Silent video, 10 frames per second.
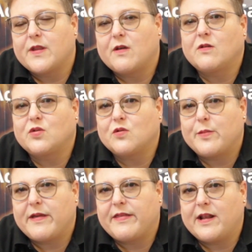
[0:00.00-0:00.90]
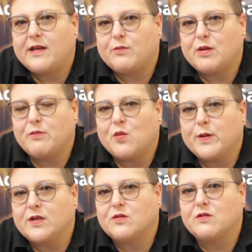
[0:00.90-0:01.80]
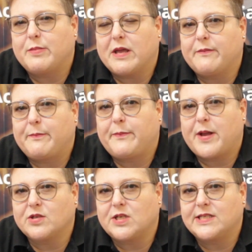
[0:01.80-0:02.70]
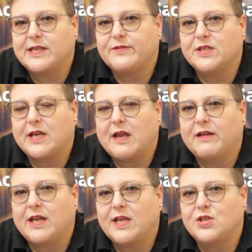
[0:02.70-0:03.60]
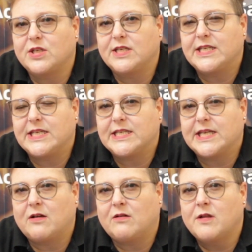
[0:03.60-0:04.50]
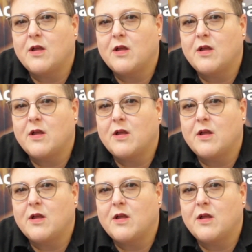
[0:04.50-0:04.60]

I'll talk about that a little bit more when I talk about the partial exemption calculation in detail.